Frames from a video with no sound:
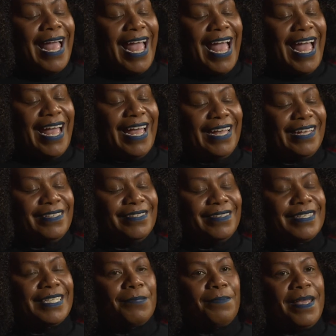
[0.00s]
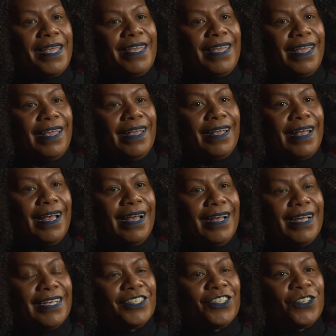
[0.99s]
and speaking
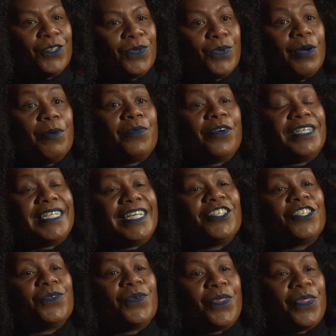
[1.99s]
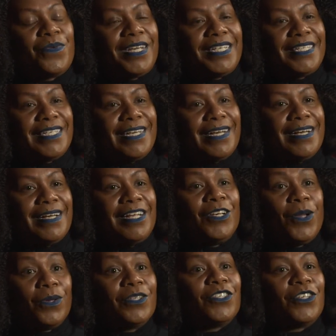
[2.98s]
to a presenter at 3CR, a
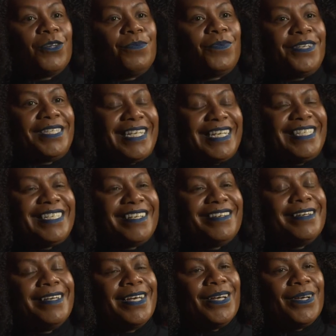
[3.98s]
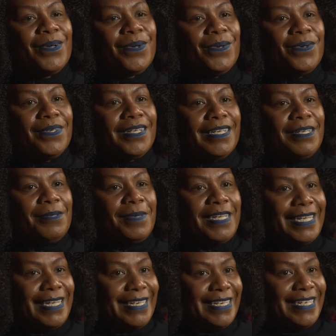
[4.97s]
long-term presenter called Gilla
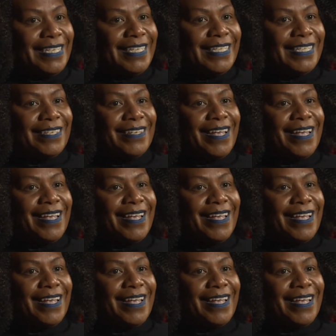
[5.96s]
McInnes.